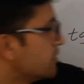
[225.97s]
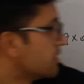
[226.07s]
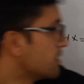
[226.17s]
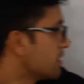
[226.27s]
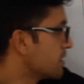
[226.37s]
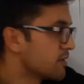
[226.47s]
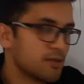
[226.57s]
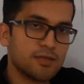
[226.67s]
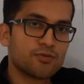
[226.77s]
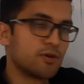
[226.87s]
be
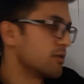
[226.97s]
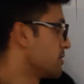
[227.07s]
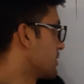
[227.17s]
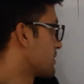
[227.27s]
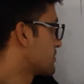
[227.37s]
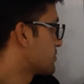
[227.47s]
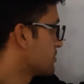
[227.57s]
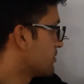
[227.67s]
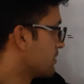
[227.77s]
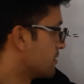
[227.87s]
this one, like 2
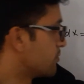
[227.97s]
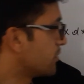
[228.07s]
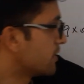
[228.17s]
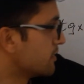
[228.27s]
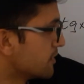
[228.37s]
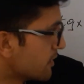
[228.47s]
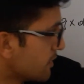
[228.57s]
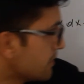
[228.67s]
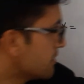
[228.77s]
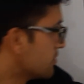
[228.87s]
divided by
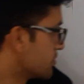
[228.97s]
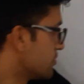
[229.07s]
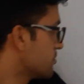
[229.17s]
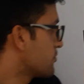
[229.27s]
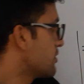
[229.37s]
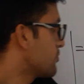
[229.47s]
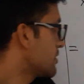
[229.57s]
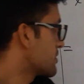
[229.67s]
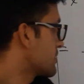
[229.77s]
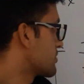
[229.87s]
9 in the root 1
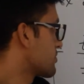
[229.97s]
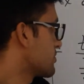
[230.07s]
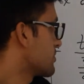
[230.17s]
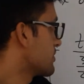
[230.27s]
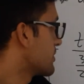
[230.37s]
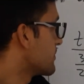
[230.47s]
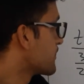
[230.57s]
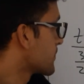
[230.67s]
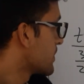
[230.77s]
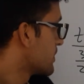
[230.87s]
plus x third in the
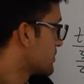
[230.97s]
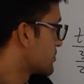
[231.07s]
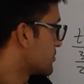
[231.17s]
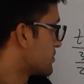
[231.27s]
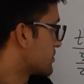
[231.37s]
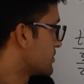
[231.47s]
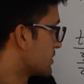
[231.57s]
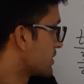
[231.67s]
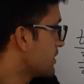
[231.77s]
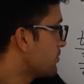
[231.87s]
third
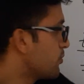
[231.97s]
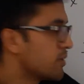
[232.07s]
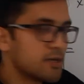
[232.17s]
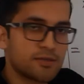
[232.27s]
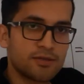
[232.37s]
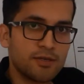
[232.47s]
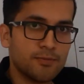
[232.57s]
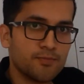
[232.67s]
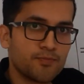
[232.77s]
degree plus c.